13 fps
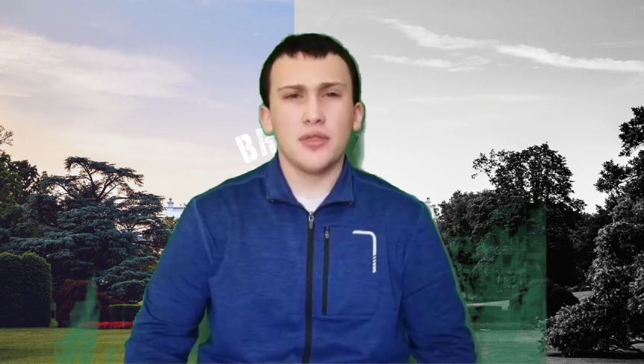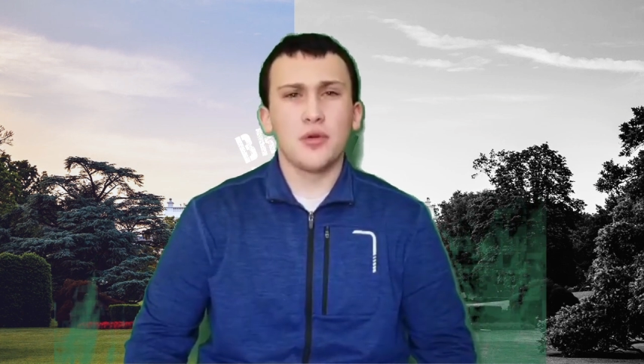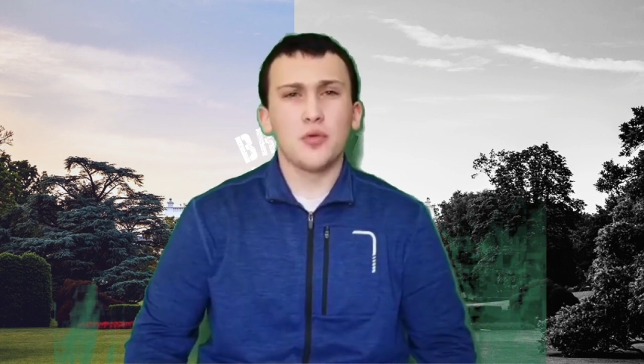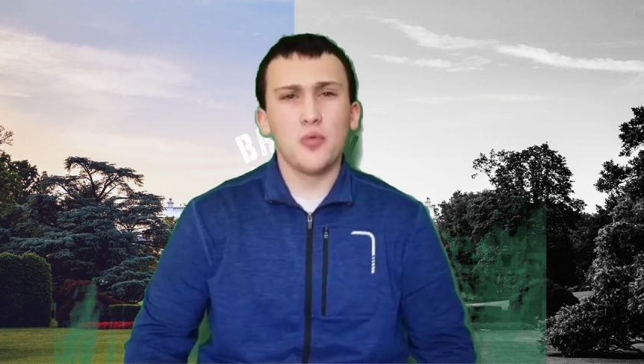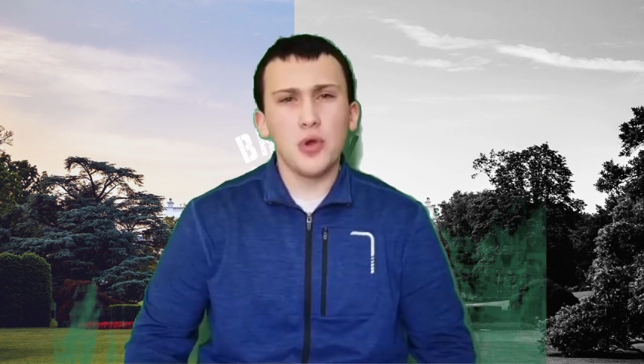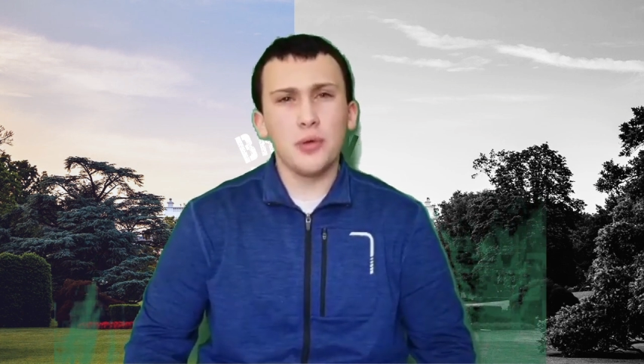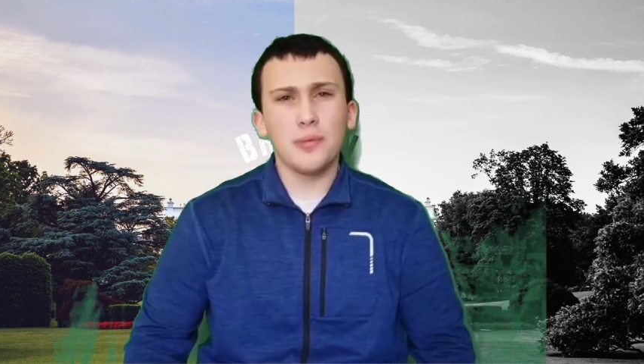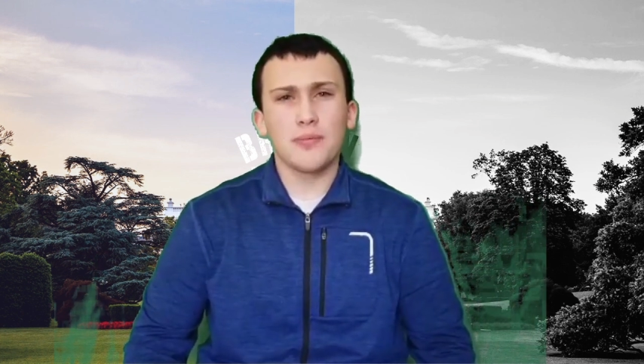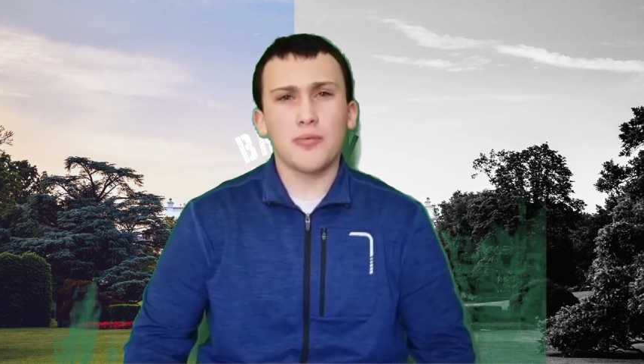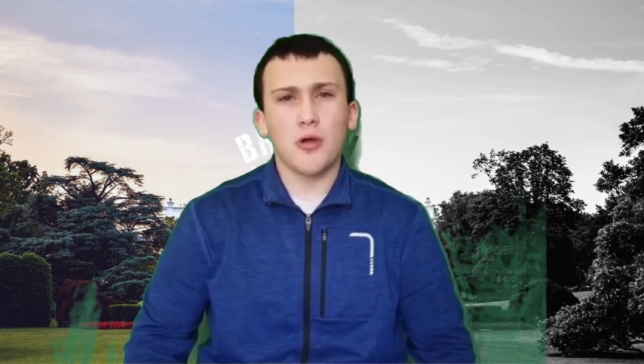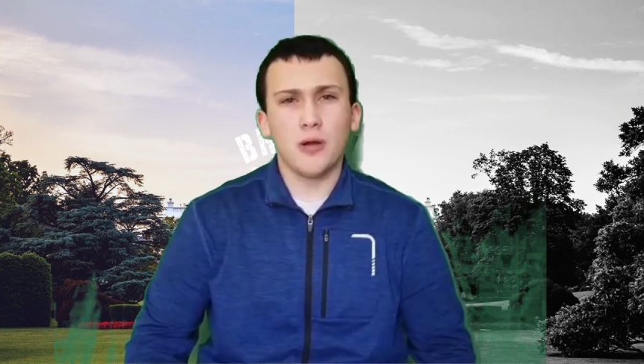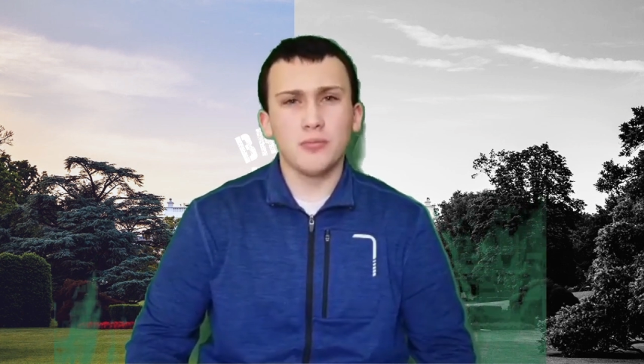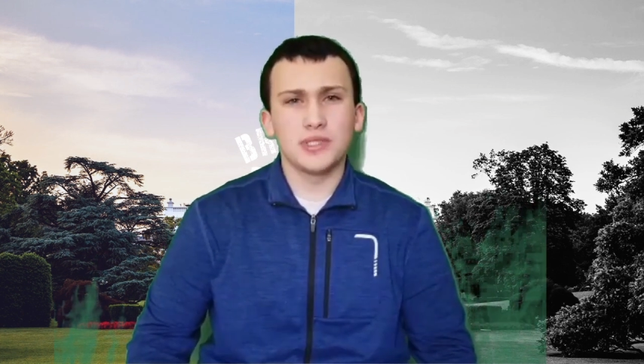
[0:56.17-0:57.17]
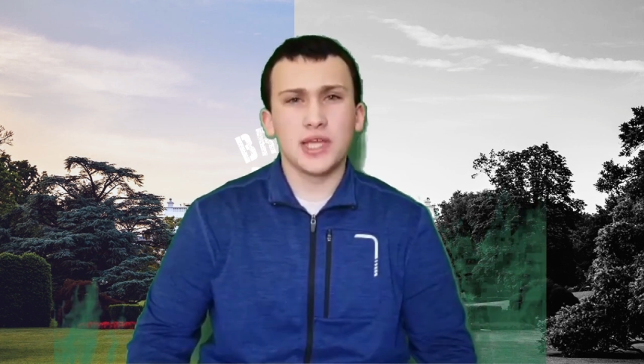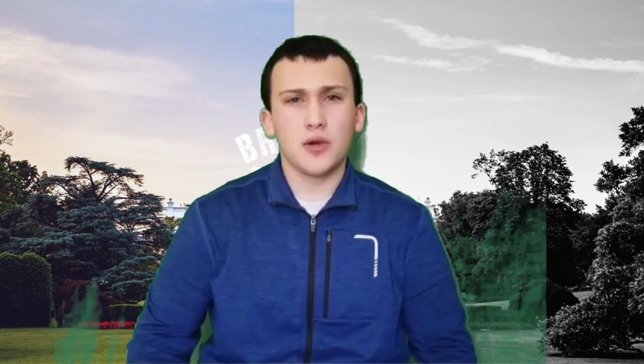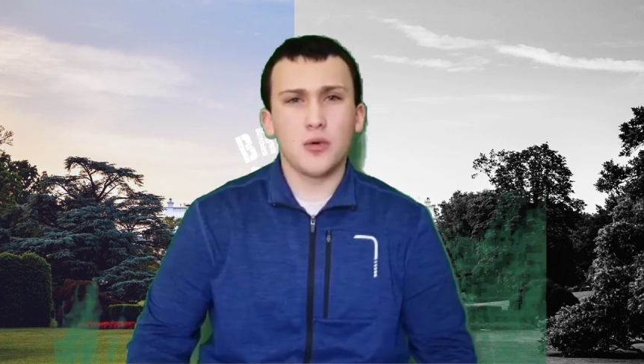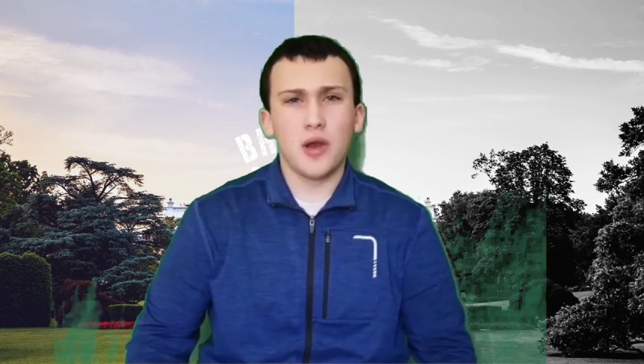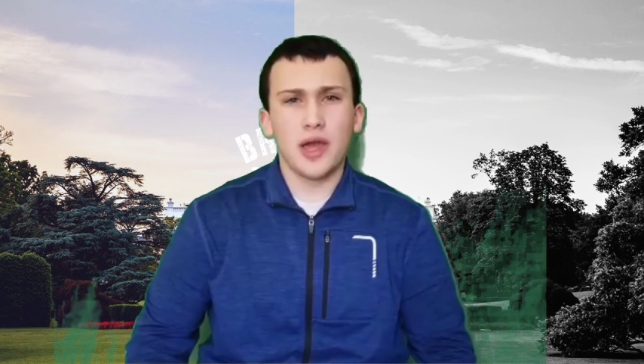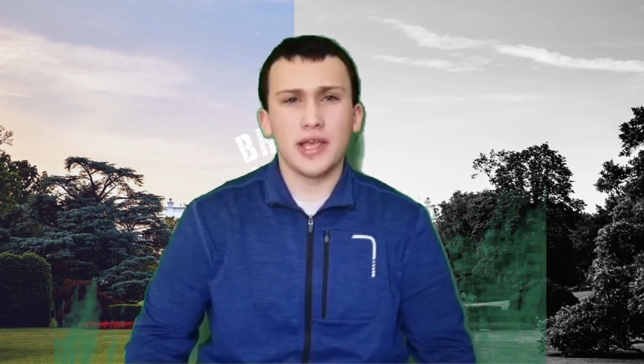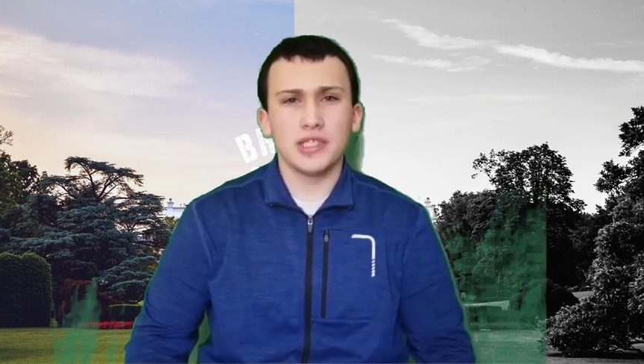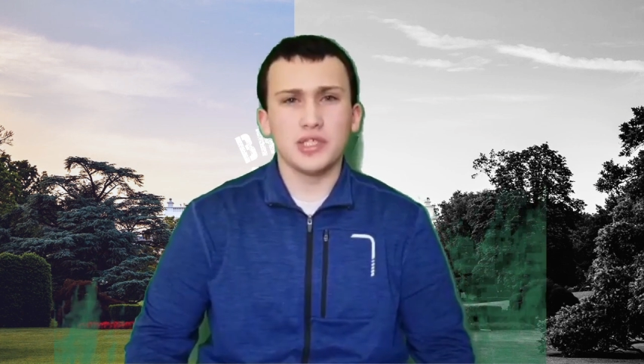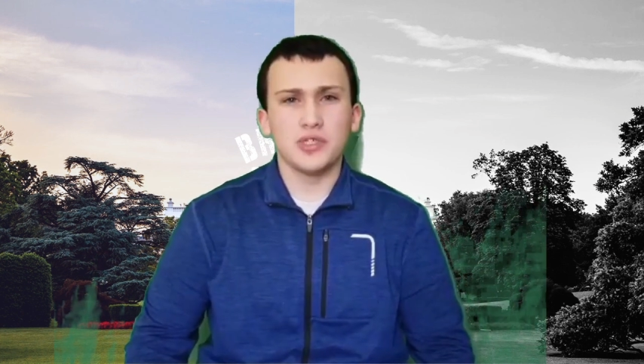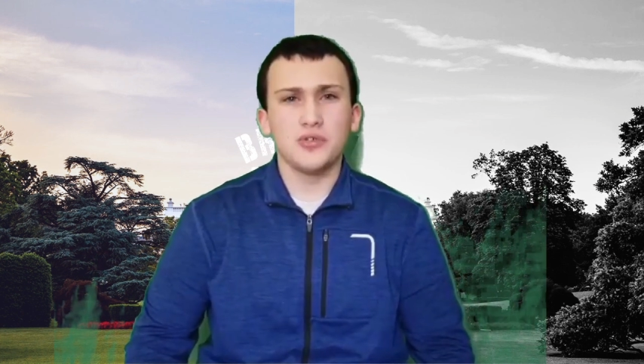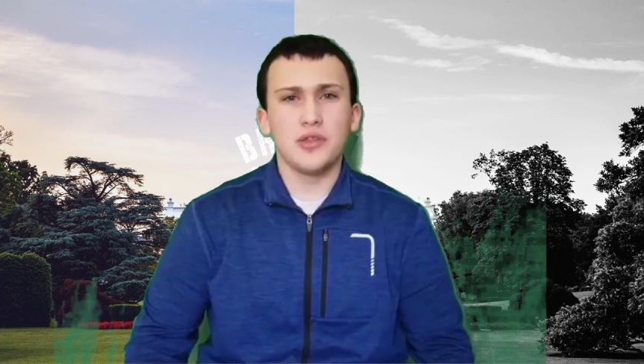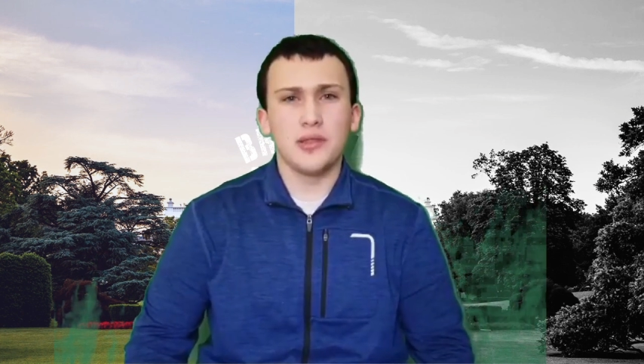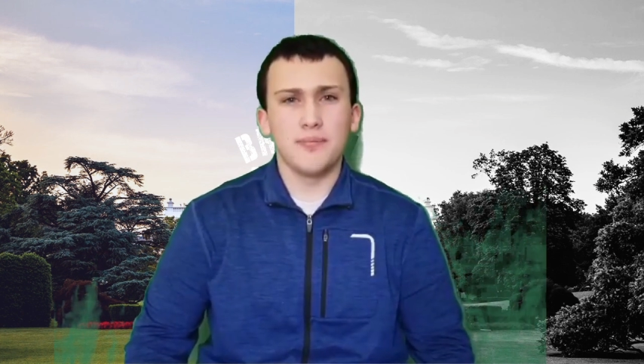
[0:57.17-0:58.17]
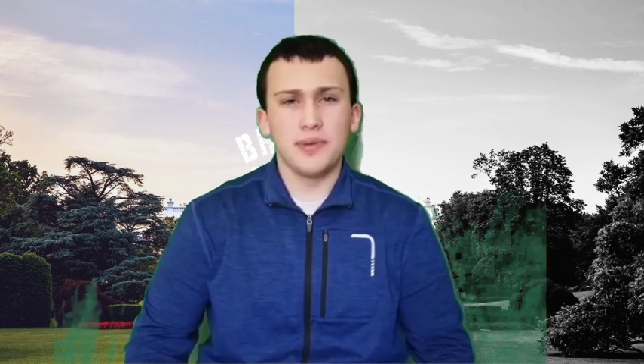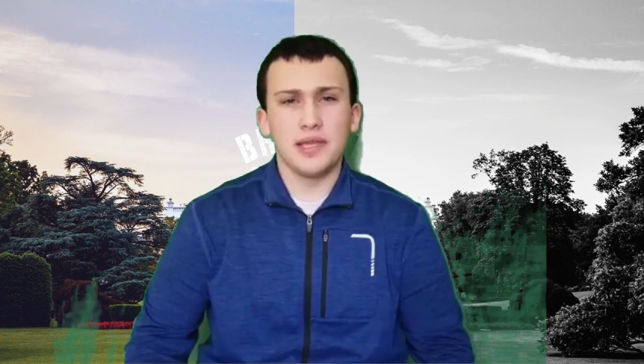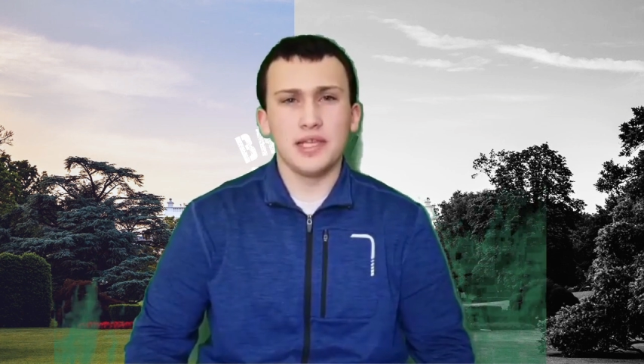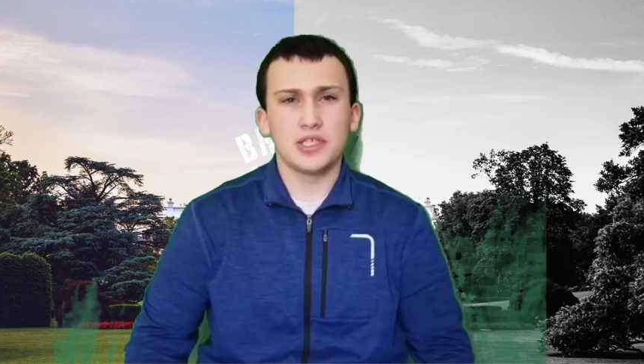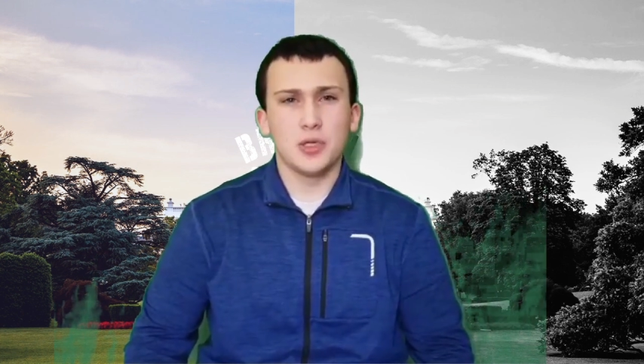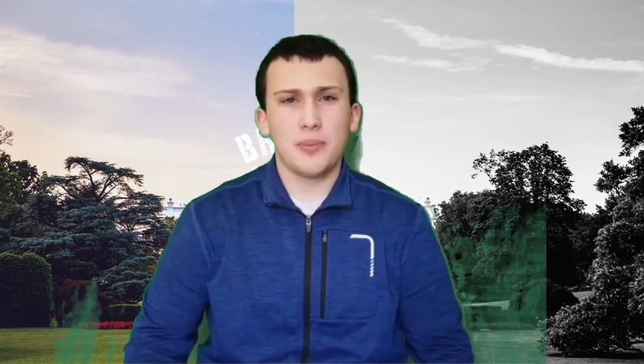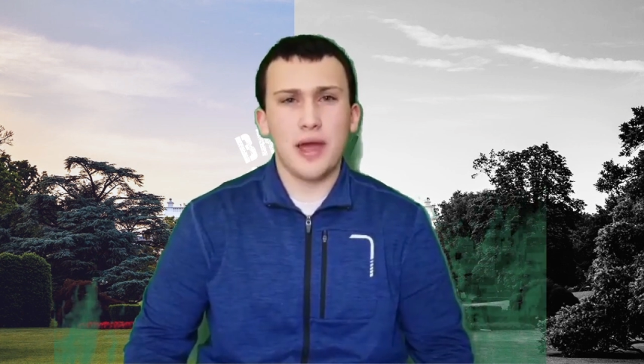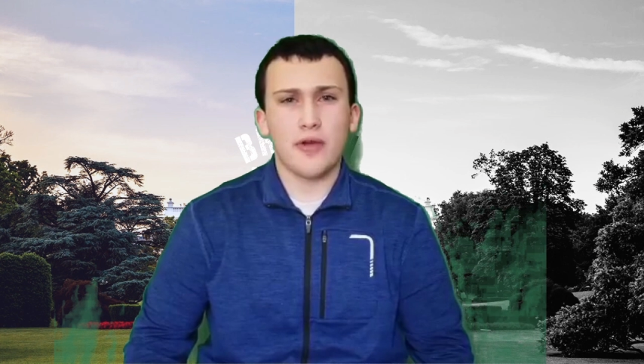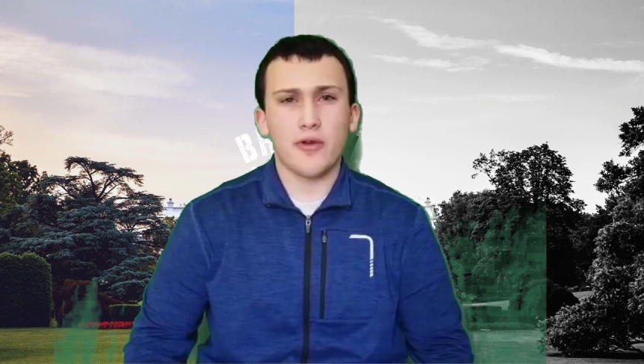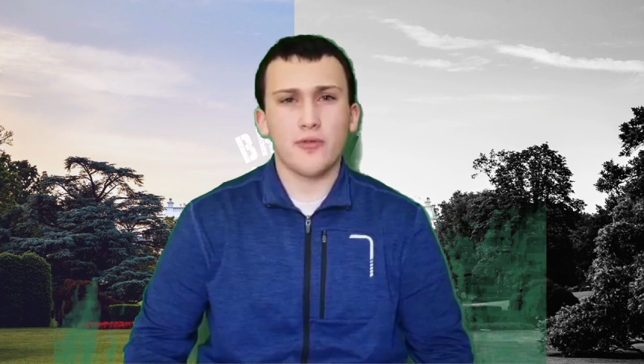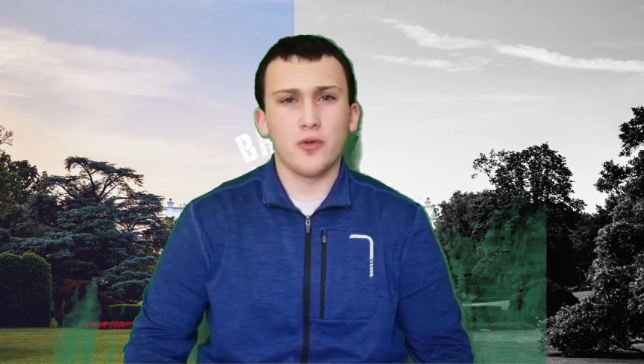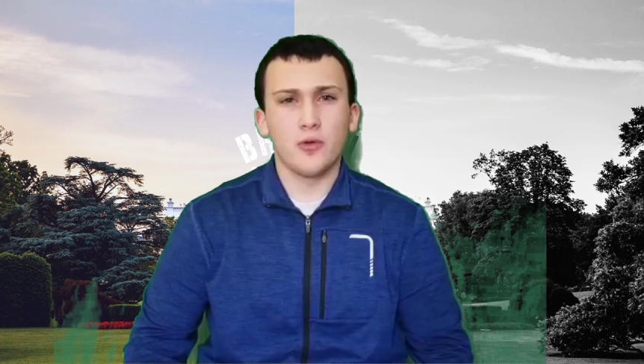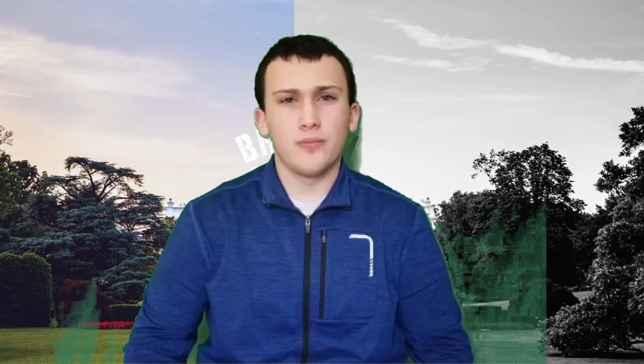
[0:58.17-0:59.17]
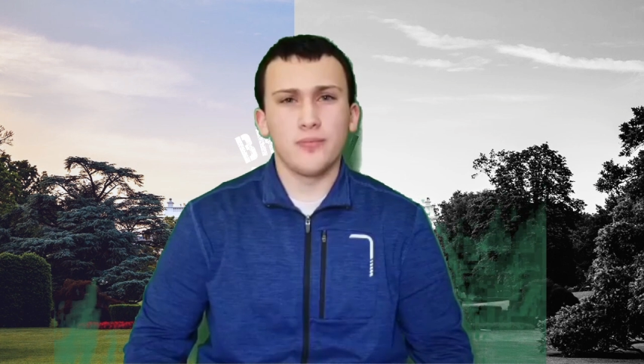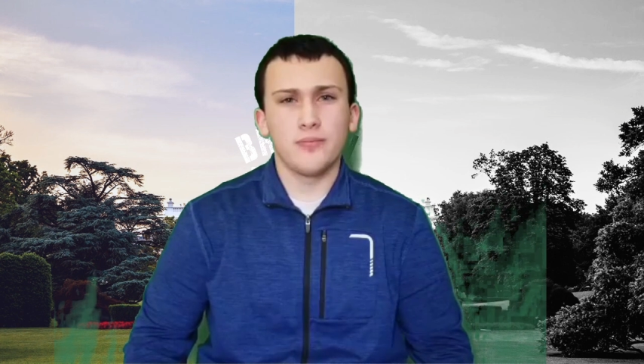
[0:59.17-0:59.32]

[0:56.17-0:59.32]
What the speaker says: there will be problems that arise due to them being so powerful.